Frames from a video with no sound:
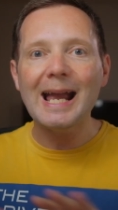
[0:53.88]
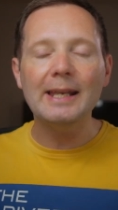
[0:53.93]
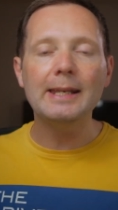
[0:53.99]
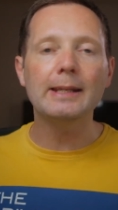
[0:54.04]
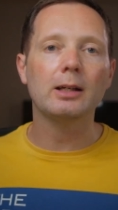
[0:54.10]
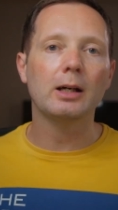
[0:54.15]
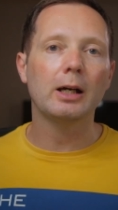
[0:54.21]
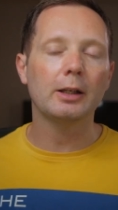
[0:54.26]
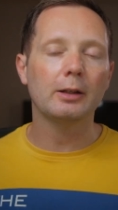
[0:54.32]

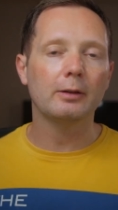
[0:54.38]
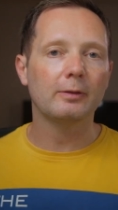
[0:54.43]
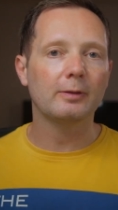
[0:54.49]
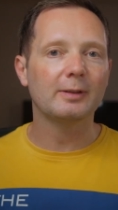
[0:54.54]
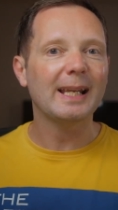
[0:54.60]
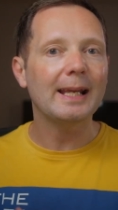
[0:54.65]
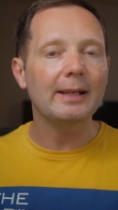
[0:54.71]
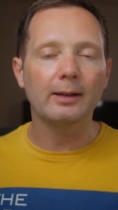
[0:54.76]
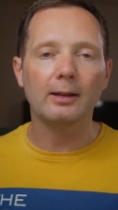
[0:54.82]
any kind of
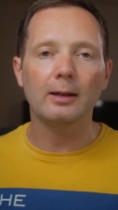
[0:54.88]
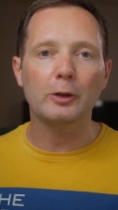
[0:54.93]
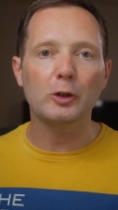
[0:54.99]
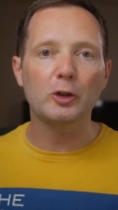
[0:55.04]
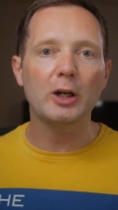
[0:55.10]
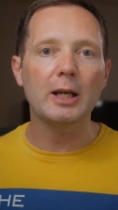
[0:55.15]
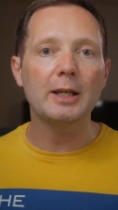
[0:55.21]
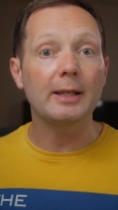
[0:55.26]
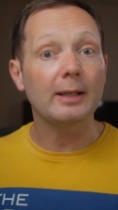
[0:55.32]
technical
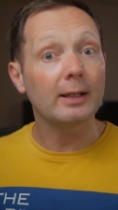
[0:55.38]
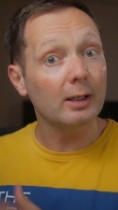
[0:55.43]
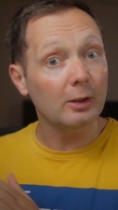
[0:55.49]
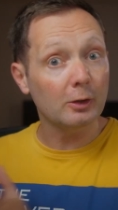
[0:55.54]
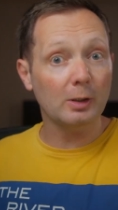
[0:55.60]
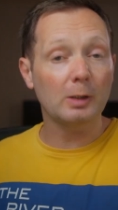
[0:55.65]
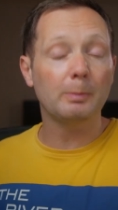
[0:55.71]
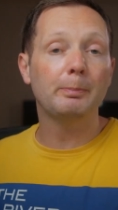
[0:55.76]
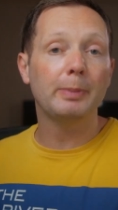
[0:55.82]
training can
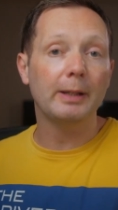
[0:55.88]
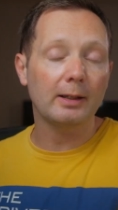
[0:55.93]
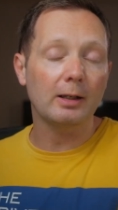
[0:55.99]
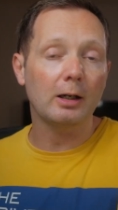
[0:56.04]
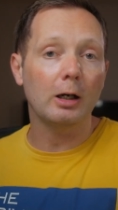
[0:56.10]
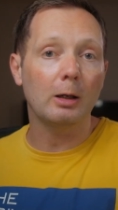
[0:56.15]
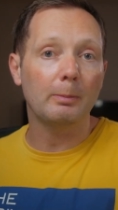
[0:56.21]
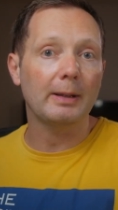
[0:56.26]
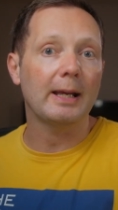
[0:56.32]
just pick
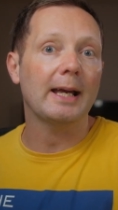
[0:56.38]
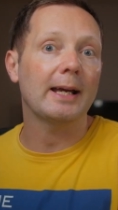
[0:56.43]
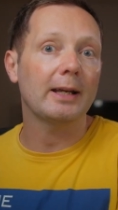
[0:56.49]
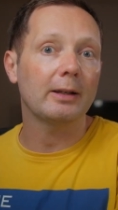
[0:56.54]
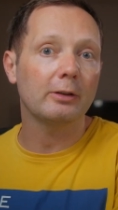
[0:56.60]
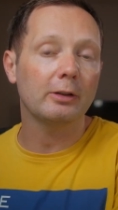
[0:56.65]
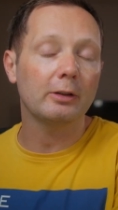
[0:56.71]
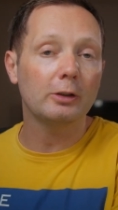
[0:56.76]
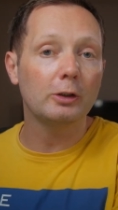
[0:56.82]
up
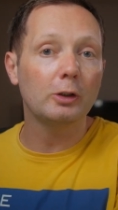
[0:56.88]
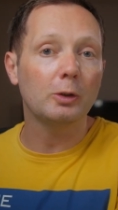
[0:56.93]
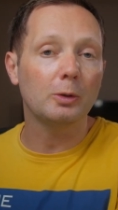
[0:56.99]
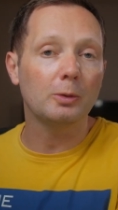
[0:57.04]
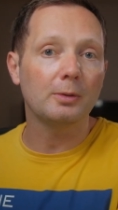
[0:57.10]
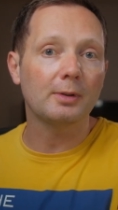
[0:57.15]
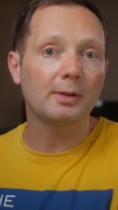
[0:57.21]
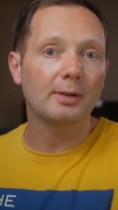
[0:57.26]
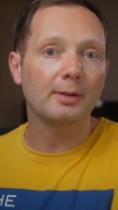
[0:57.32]
and
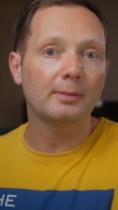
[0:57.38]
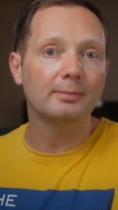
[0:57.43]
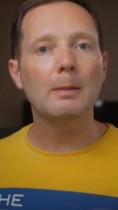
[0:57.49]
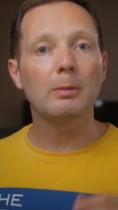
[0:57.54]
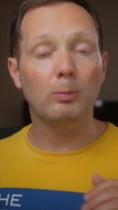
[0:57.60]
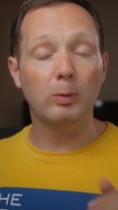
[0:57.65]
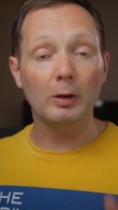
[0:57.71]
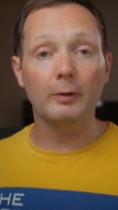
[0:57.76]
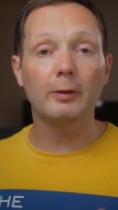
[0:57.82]
use.
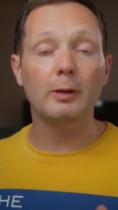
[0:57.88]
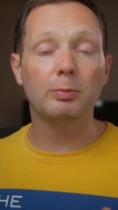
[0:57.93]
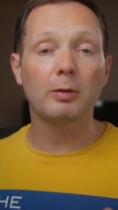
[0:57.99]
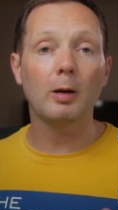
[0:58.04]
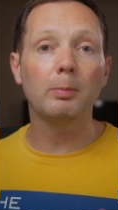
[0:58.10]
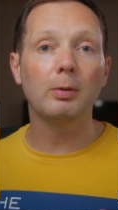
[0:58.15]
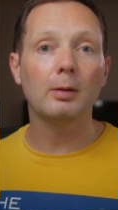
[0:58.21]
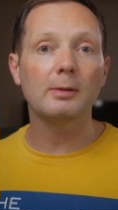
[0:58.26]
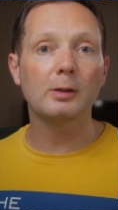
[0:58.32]
But one of the
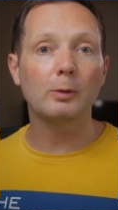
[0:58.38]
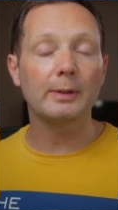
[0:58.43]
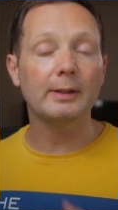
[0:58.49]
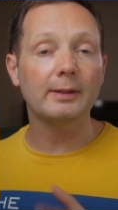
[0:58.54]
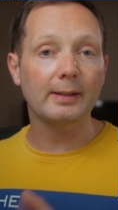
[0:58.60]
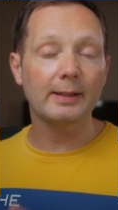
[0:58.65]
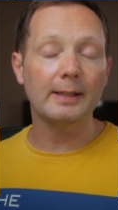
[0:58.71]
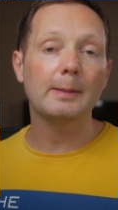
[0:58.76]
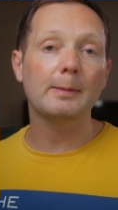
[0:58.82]
problems with
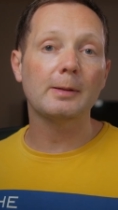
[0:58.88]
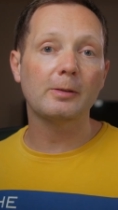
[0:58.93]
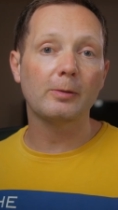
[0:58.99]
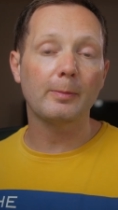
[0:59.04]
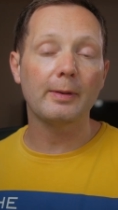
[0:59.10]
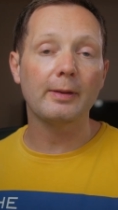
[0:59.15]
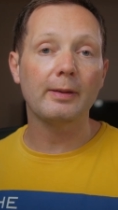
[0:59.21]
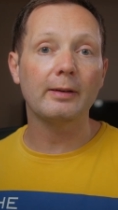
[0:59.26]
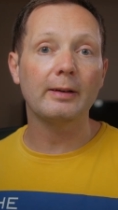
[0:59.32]
Teams
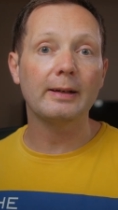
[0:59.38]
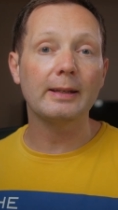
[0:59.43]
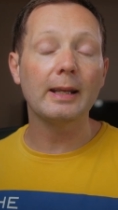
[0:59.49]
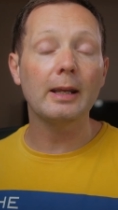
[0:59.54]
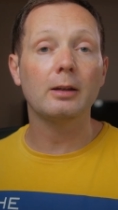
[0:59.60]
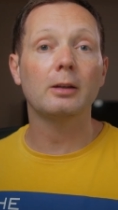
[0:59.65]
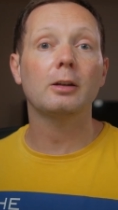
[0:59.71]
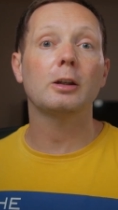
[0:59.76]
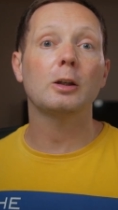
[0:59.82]
from the very
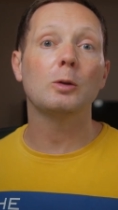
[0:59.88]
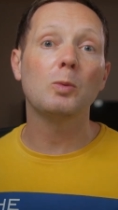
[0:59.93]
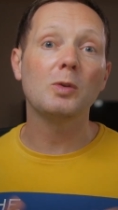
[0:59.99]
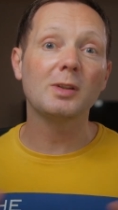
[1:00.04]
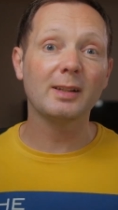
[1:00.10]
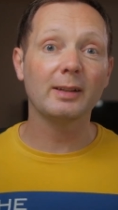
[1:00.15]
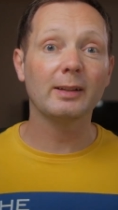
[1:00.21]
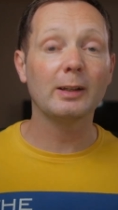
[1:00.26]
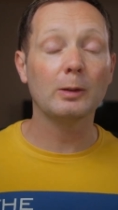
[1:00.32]
get-go
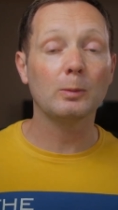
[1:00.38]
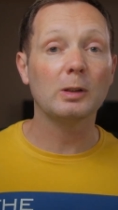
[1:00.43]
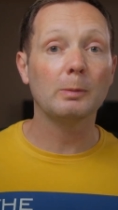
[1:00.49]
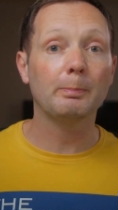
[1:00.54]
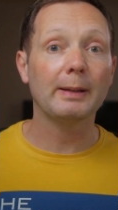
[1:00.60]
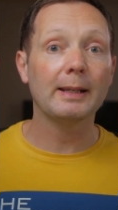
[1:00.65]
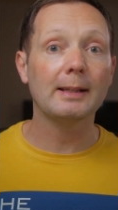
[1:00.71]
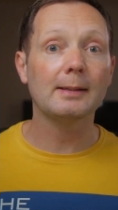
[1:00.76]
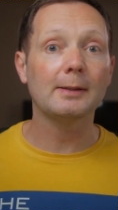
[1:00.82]
was that it was
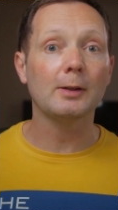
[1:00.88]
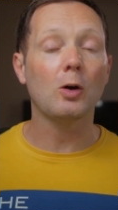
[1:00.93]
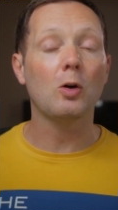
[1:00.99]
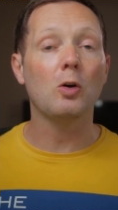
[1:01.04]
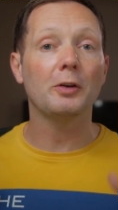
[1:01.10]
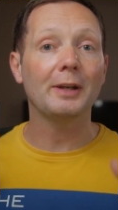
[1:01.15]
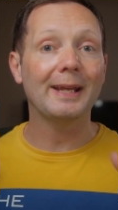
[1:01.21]
based on